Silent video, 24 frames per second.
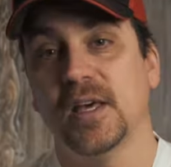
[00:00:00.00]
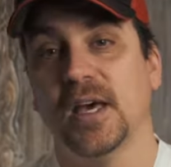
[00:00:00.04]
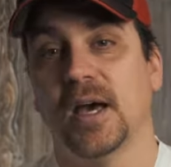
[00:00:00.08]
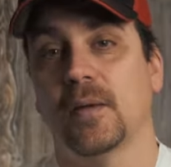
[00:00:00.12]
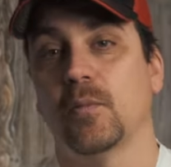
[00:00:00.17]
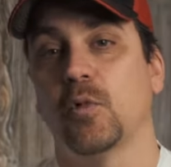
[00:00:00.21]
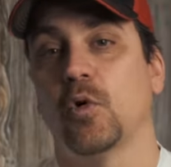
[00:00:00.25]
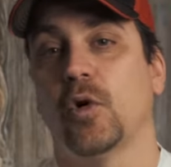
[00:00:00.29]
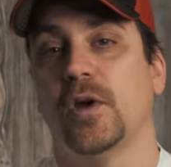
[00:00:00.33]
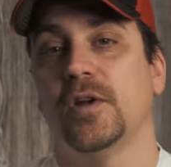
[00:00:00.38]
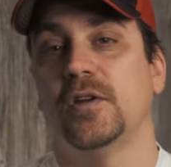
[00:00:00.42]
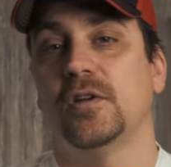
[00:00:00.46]

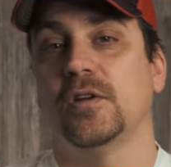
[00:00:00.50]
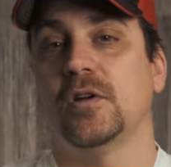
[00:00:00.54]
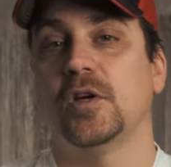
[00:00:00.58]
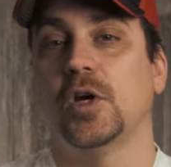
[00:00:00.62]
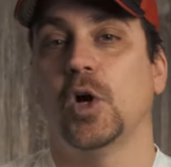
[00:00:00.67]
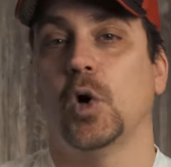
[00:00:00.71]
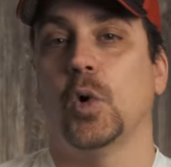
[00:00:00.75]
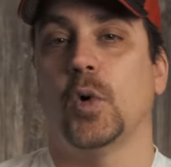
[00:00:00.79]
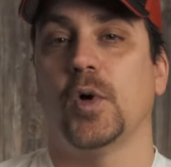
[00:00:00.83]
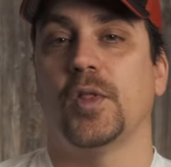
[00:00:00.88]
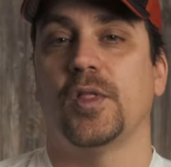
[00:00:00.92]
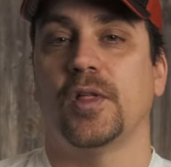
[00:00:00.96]
I'm going to
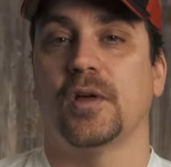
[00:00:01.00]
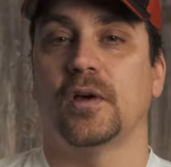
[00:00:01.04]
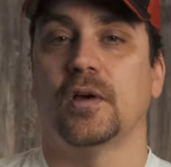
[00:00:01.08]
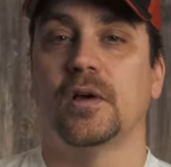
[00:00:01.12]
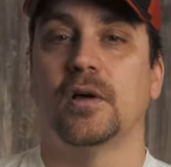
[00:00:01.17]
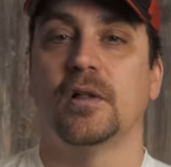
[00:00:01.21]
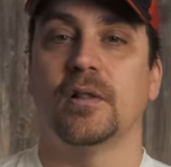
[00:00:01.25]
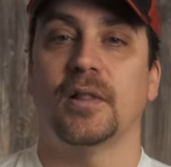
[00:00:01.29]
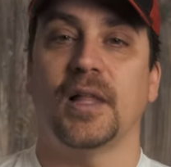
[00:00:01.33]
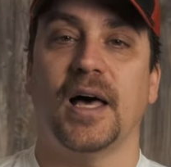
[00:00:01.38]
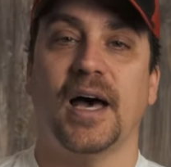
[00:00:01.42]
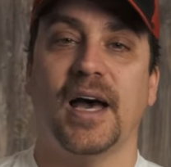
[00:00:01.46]
go with a
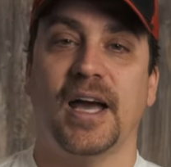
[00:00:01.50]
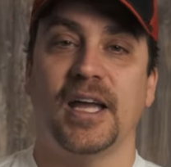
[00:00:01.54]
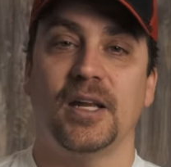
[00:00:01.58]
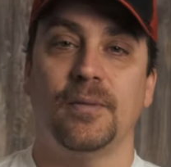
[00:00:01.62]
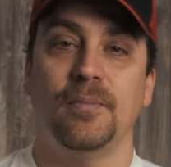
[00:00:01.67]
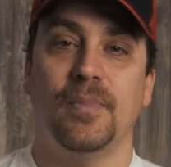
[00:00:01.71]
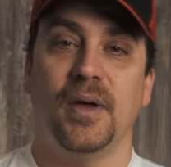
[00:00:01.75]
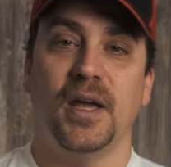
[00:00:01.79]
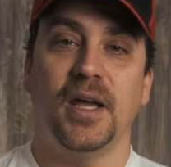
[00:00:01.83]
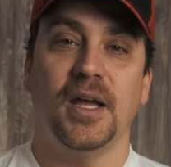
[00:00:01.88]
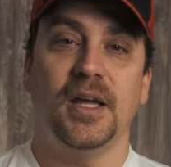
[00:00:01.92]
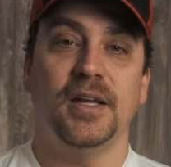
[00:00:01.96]
glide
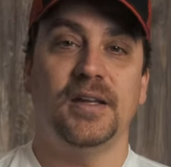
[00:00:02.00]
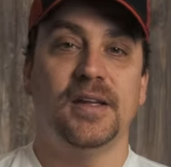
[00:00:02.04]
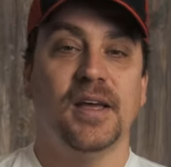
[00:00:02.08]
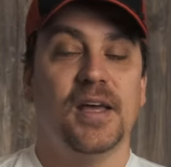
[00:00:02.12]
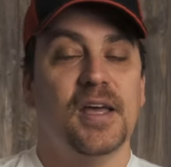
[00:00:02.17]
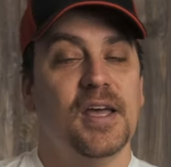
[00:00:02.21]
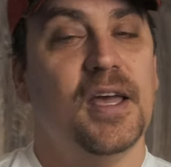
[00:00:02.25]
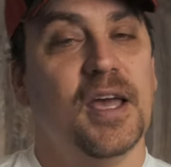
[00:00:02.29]
bait.